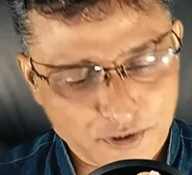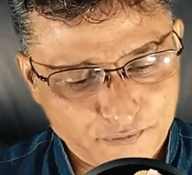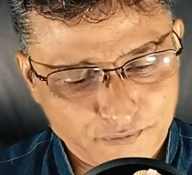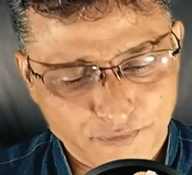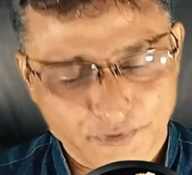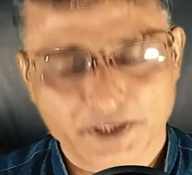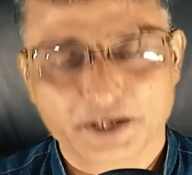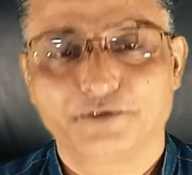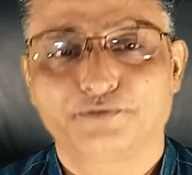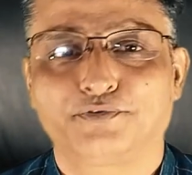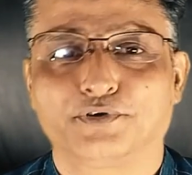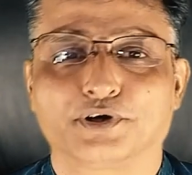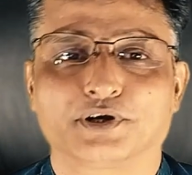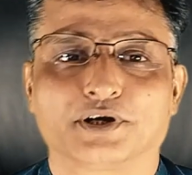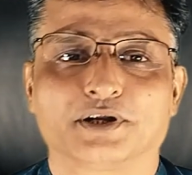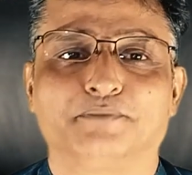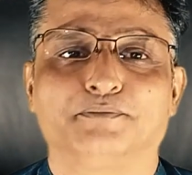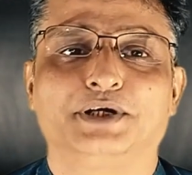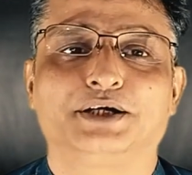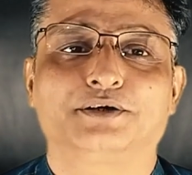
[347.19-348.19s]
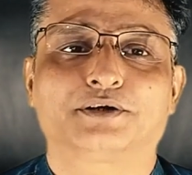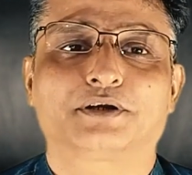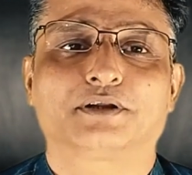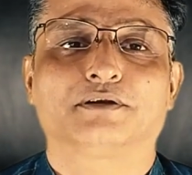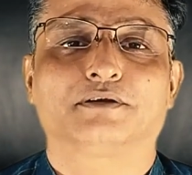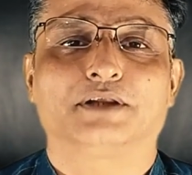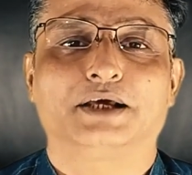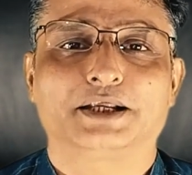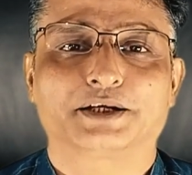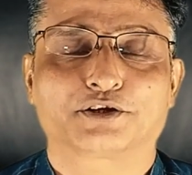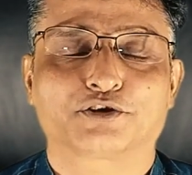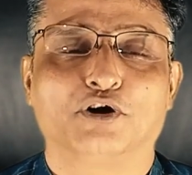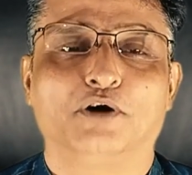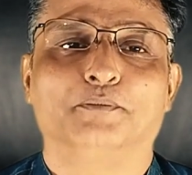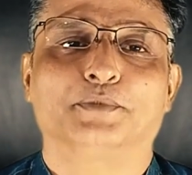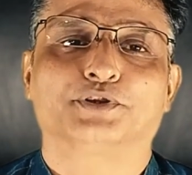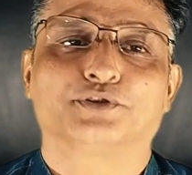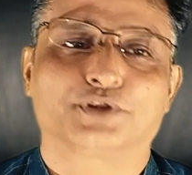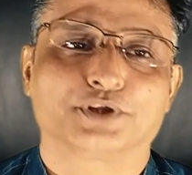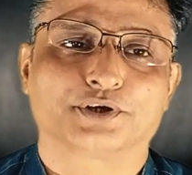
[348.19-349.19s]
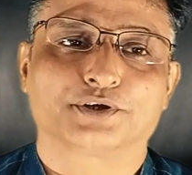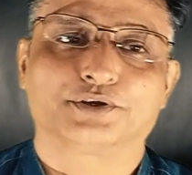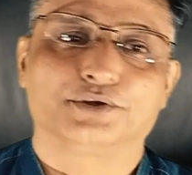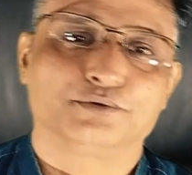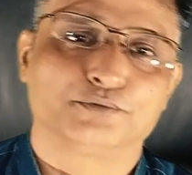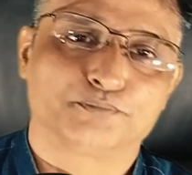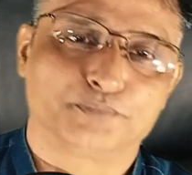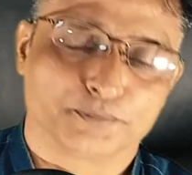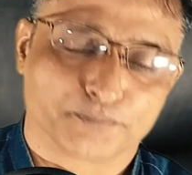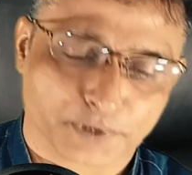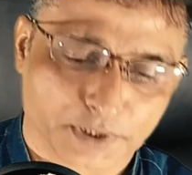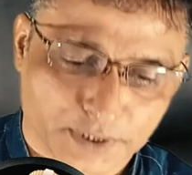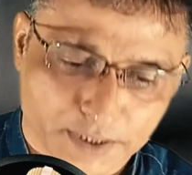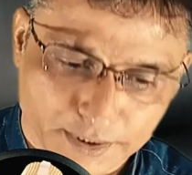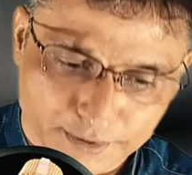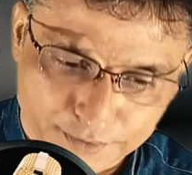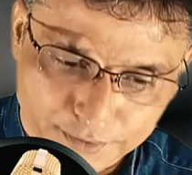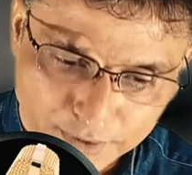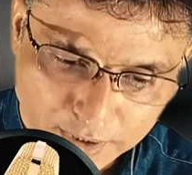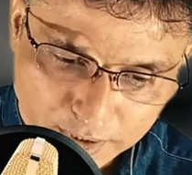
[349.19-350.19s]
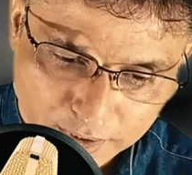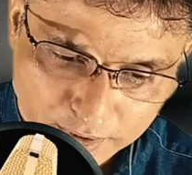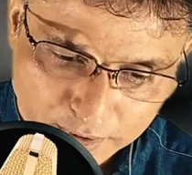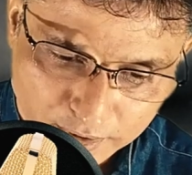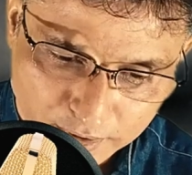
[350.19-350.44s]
a very fundamental and common thing you people can